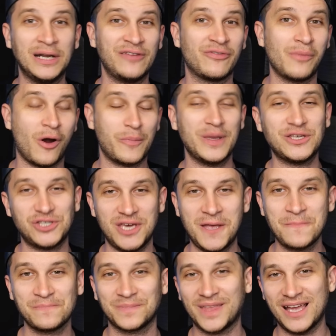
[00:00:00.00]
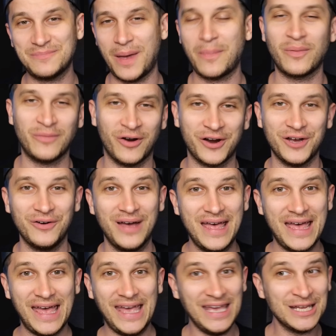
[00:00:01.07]
from RPG and Paper Mario
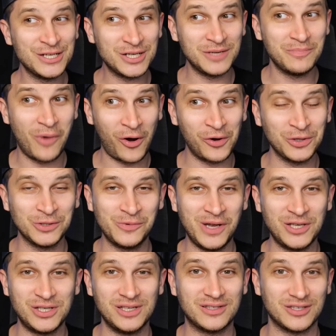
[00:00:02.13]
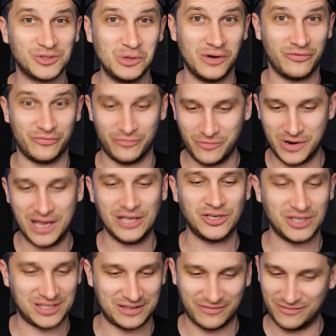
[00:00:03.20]
into Mario and Luigi to sort of re
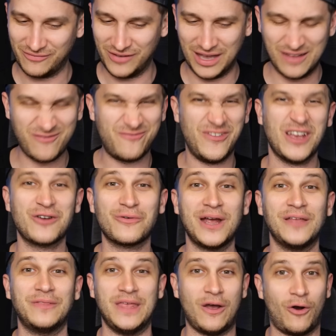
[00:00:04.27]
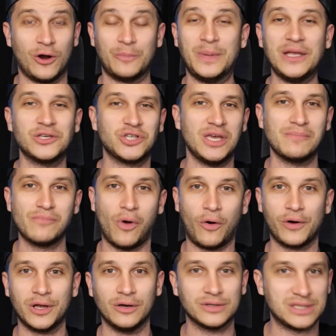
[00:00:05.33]
just invigorate the RPG
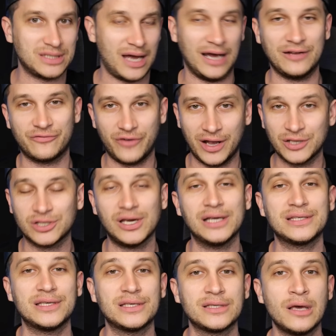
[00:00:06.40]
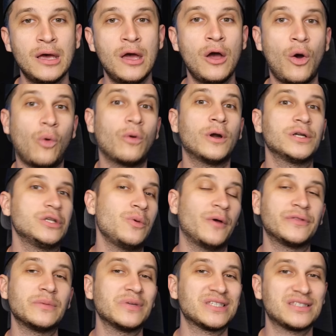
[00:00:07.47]
Mario side franchises? Or do you want
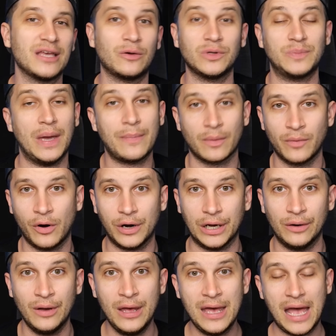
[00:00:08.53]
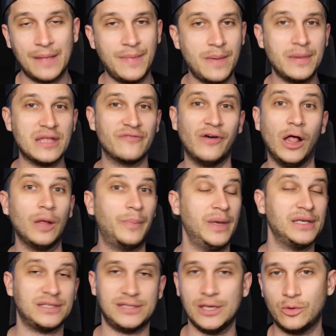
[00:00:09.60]
them to stick with Paper Mario and maybe develop a
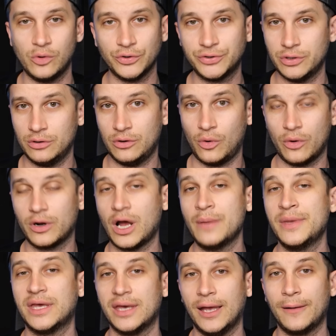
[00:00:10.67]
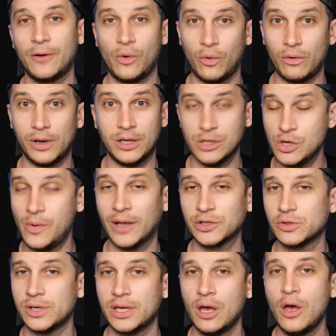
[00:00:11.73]
sequel to Origami King or a new
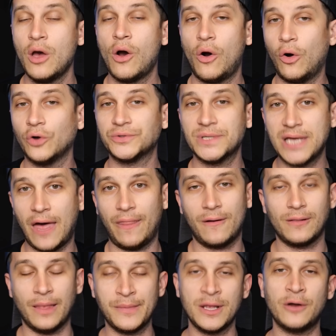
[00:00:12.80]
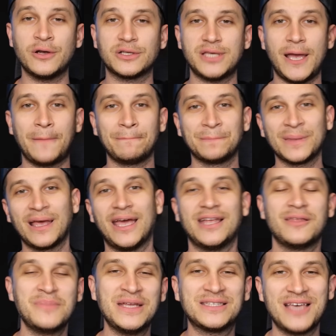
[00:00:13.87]
entry altogether? Let me know your take. In
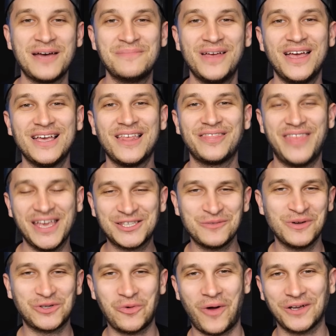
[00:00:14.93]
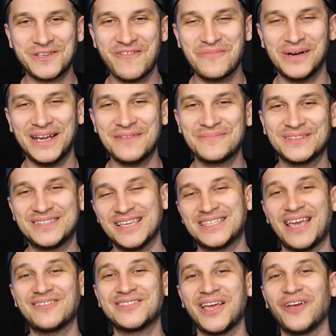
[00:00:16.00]
the meantime, thanks so much for watching, everybody. Stay
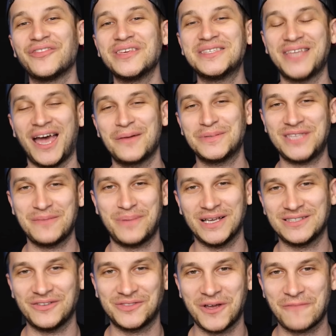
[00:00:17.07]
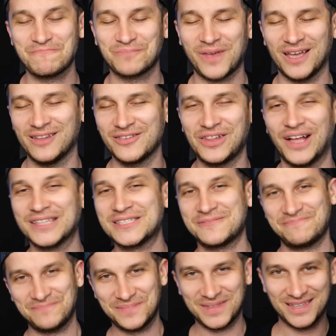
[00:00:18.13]
safe, stay healthy, stay happy, stay positive out there. I love you lots.
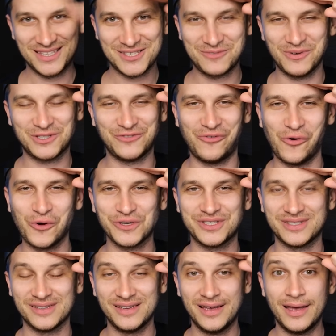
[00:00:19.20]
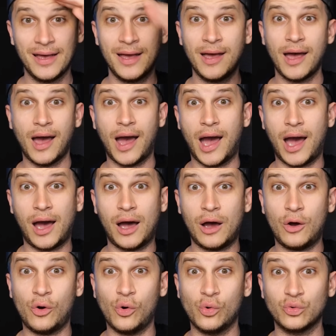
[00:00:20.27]
Switch Force
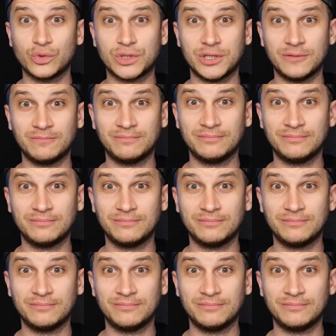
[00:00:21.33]
out.